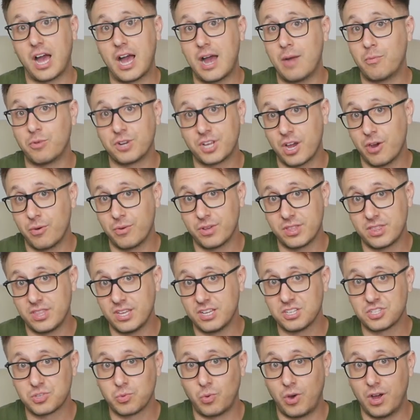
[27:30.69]
I would go with
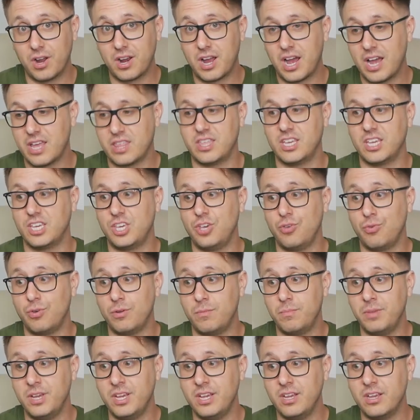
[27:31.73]
this one. I think you
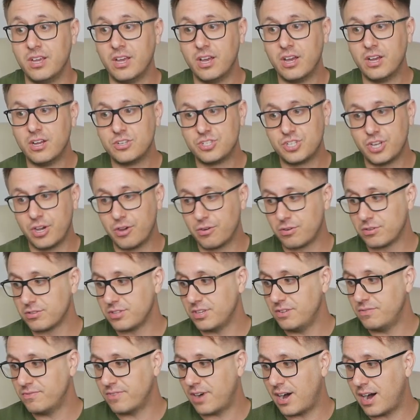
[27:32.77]
would be
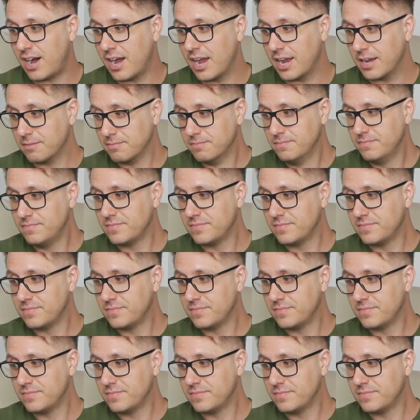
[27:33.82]
totally fine.